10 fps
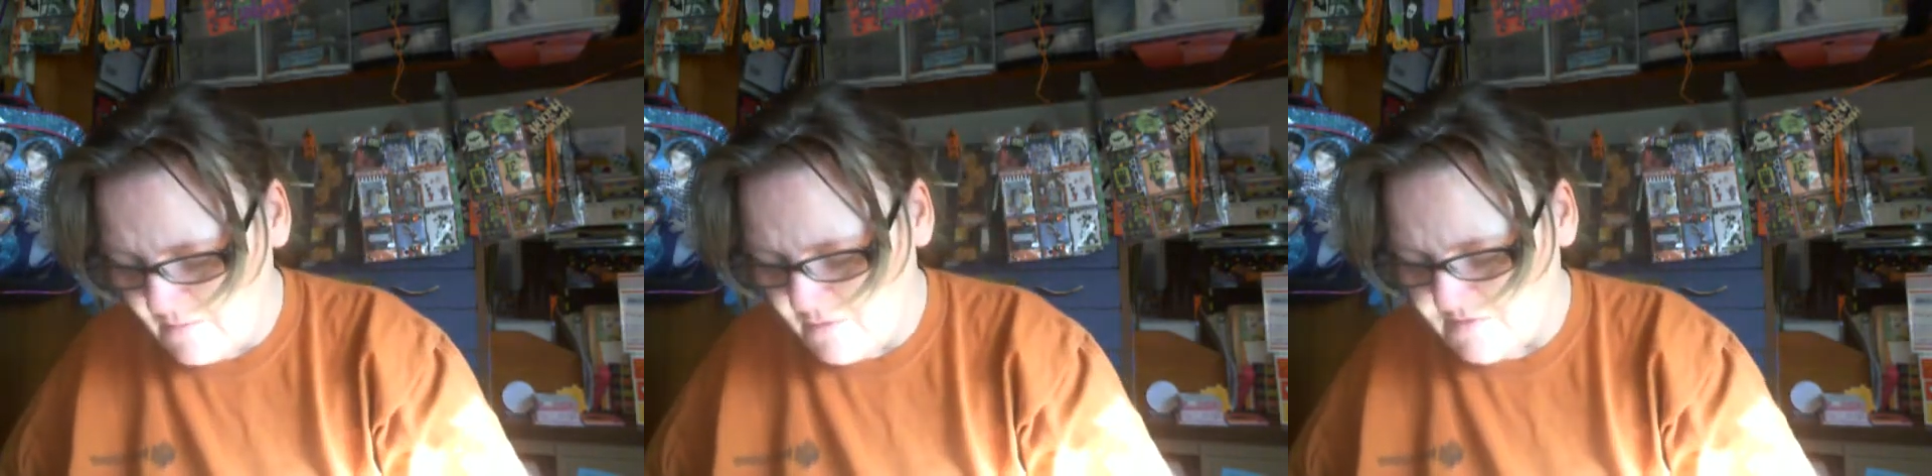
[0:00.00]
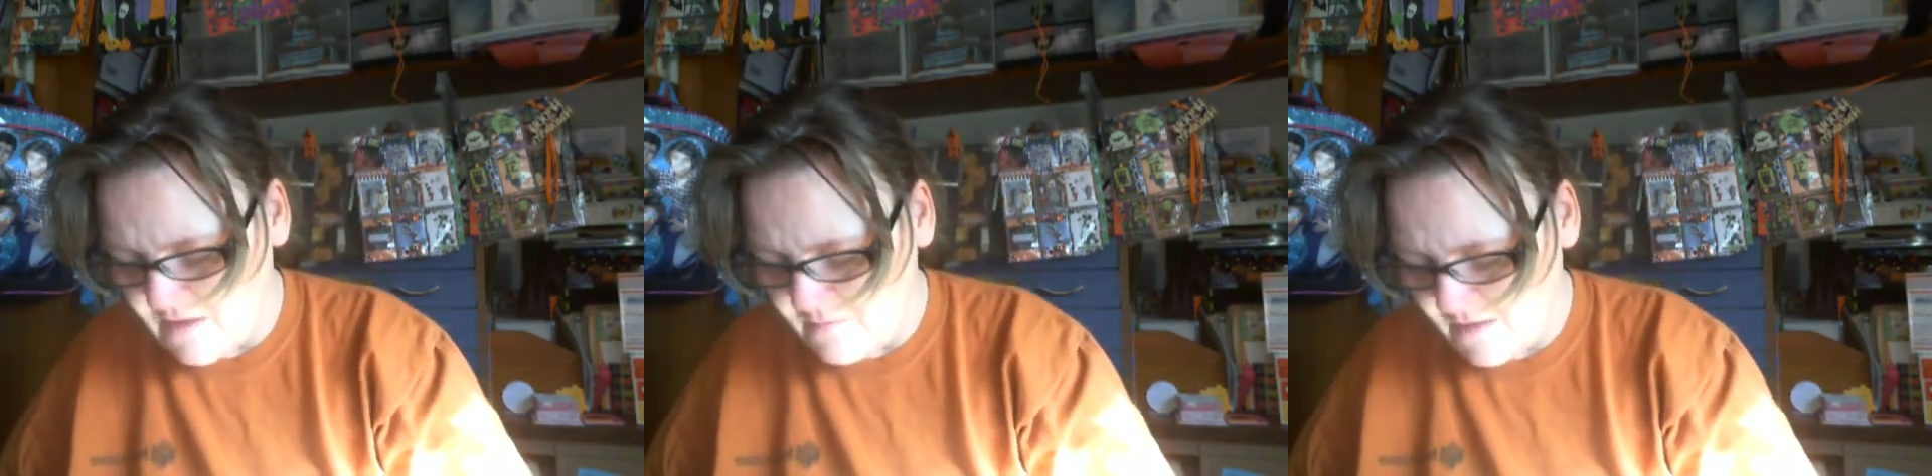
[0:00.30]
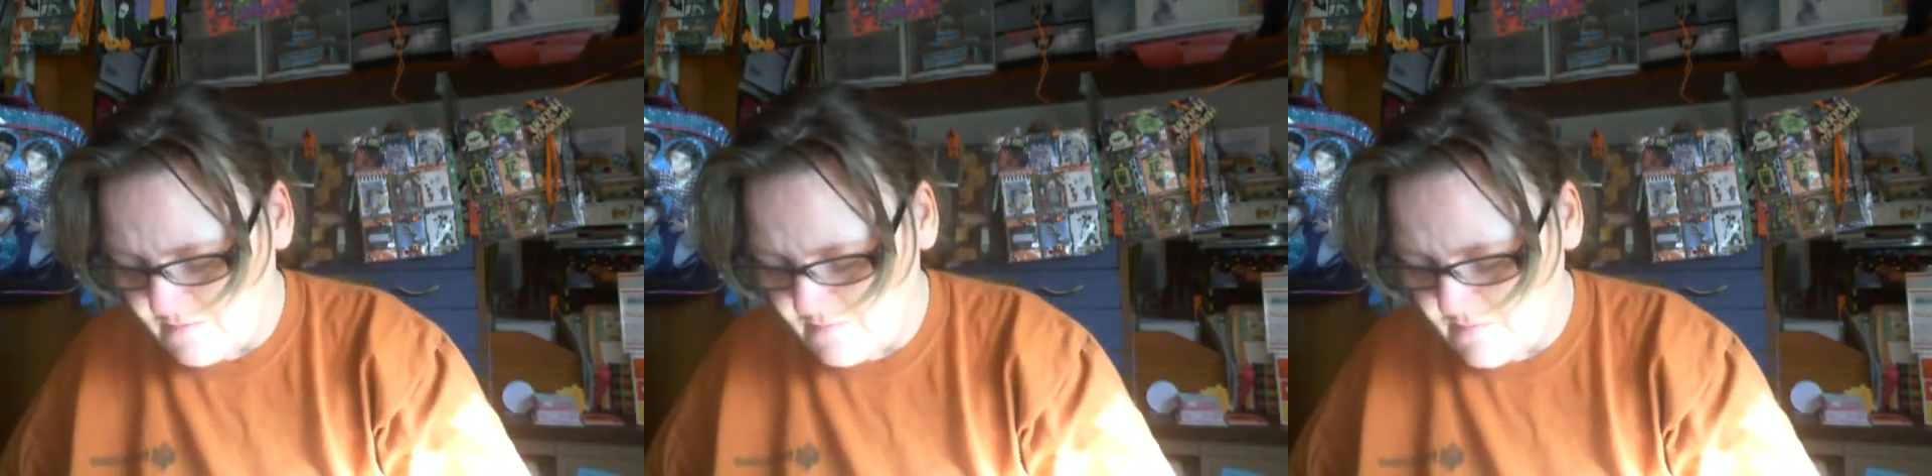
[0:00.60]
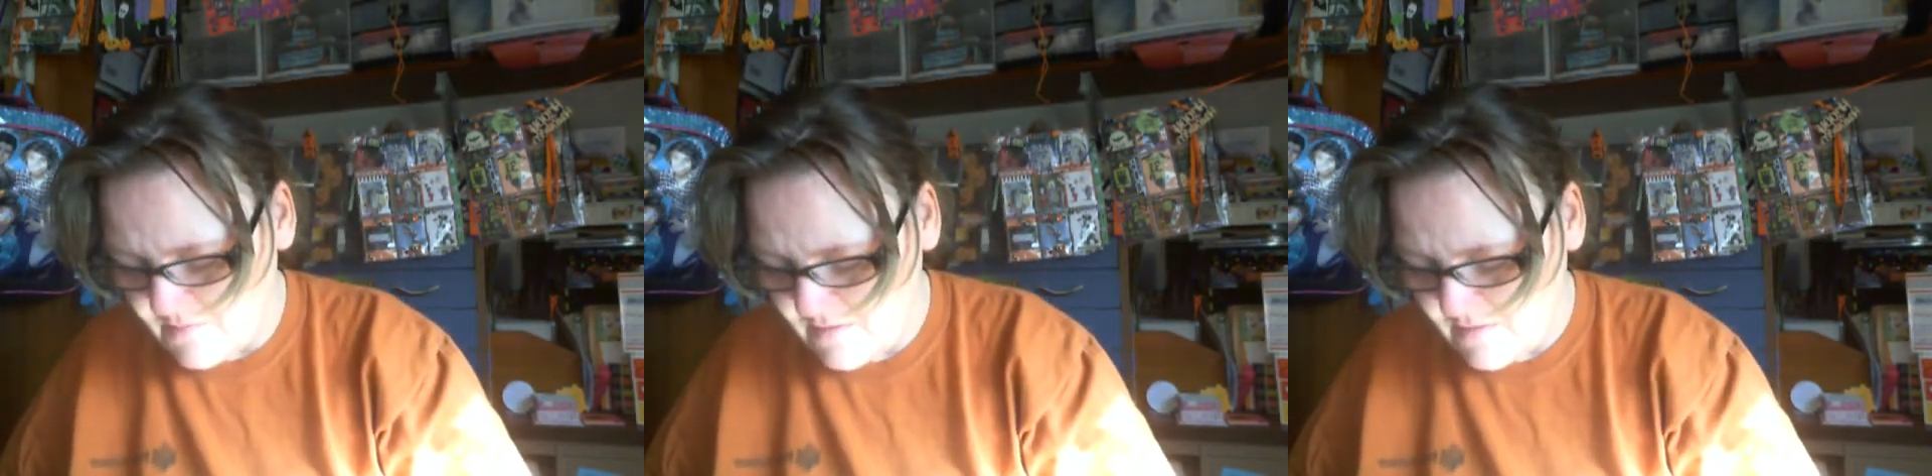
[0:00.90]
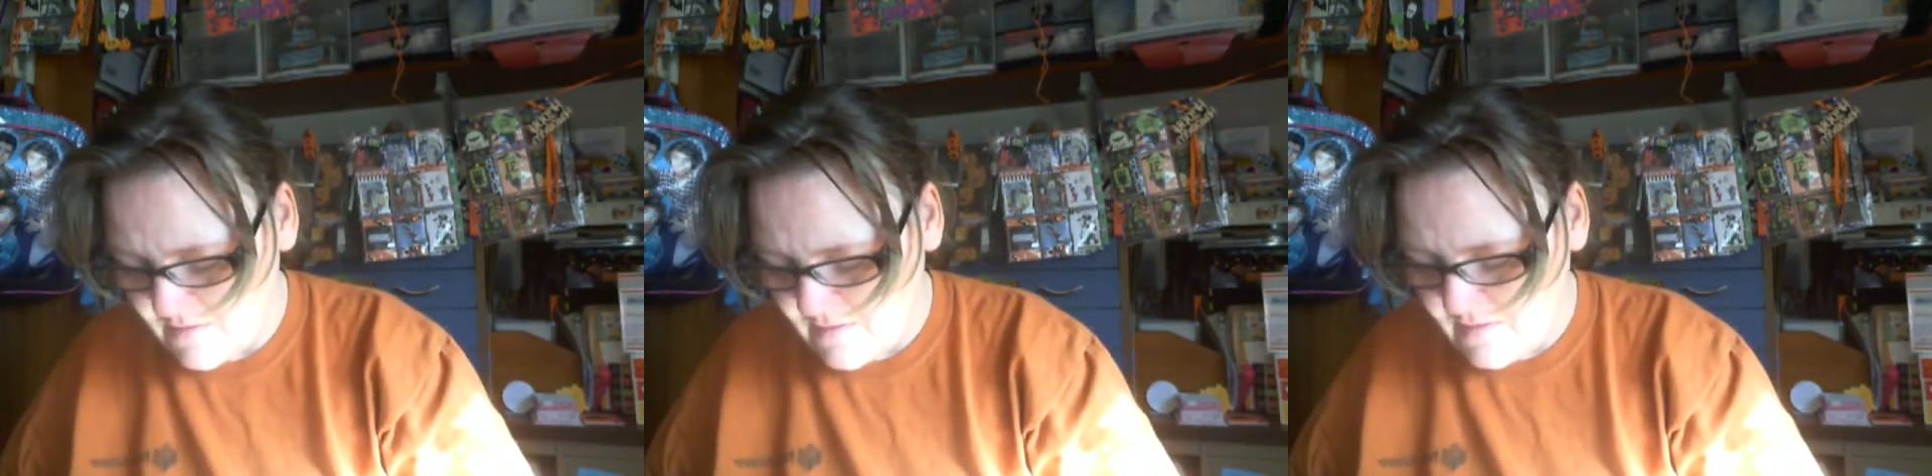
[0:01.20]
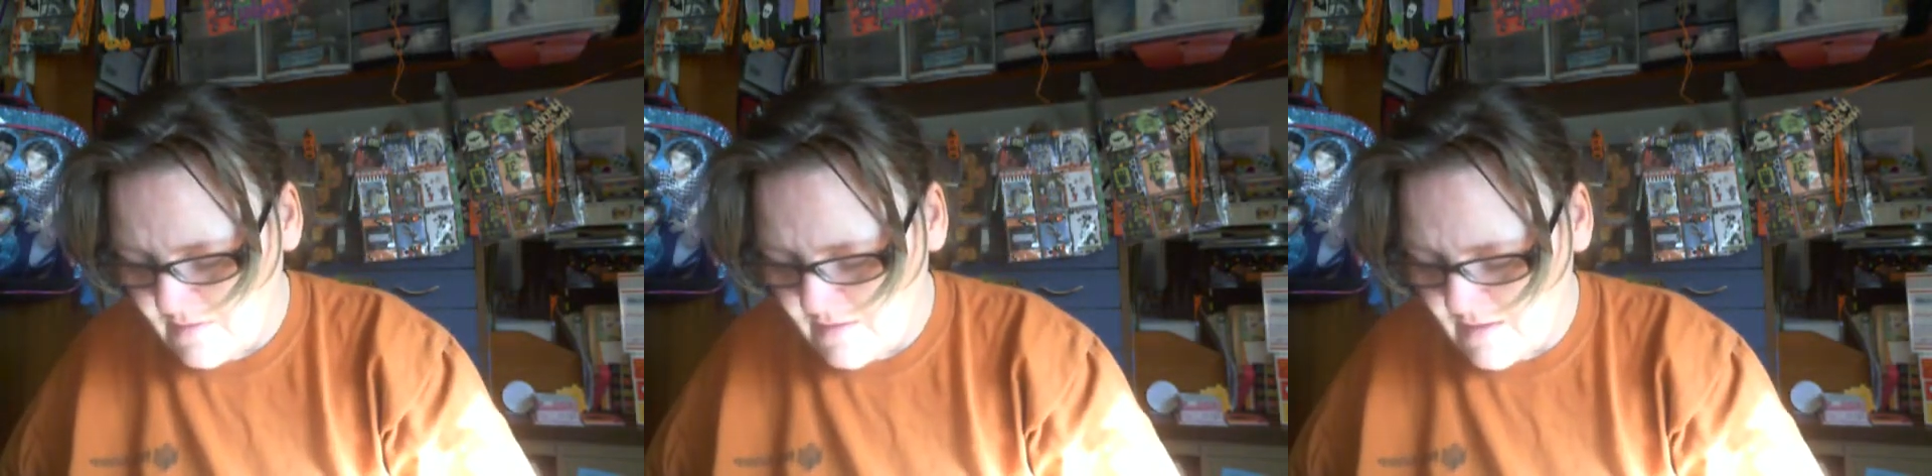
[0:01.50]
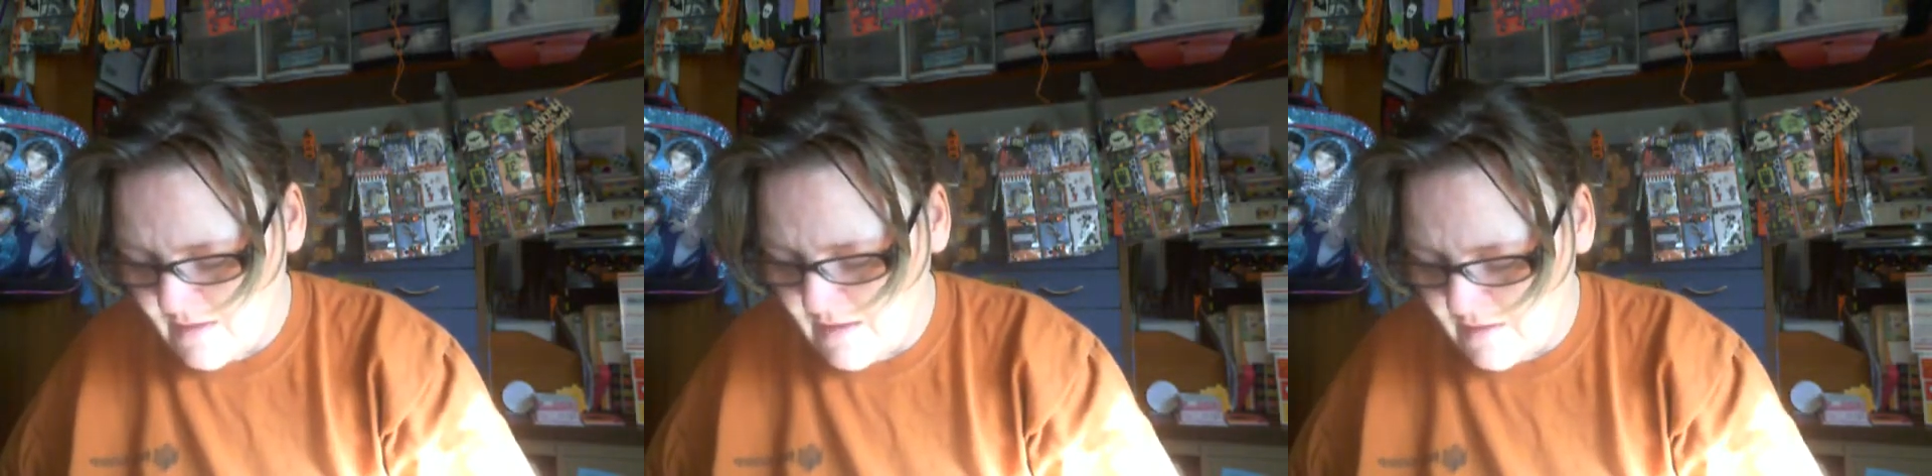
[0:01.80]
It moved on
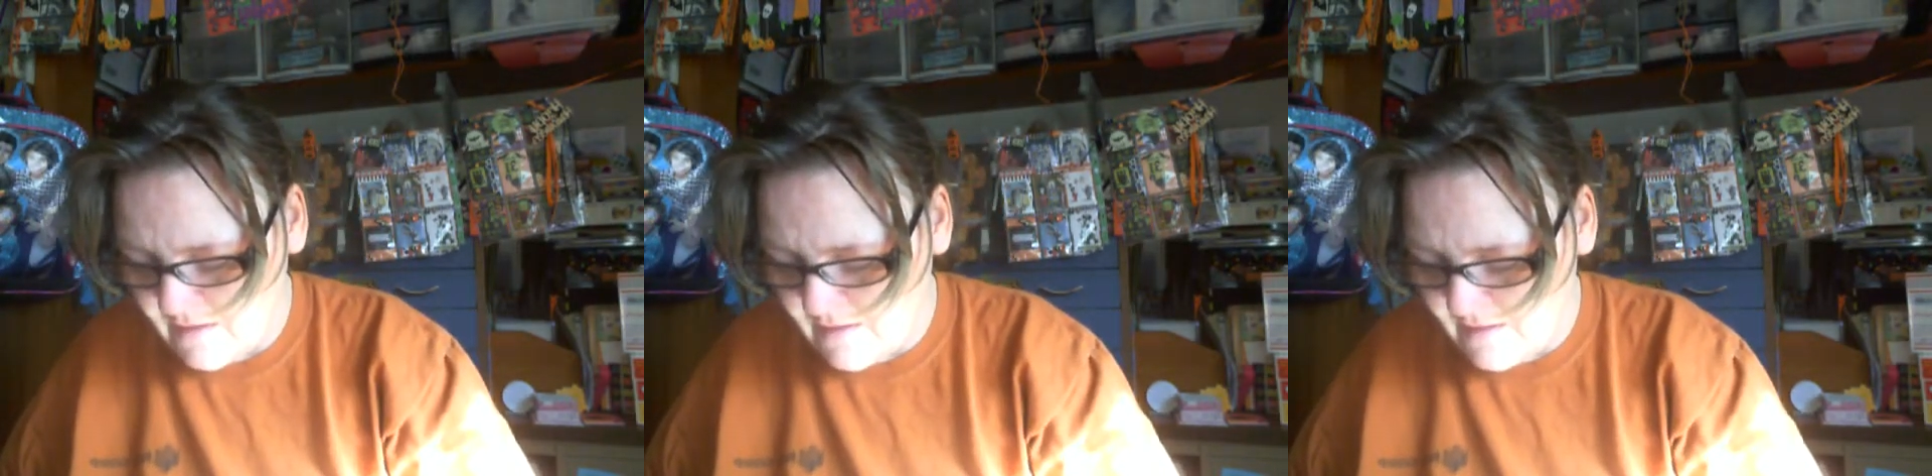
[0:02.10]
me.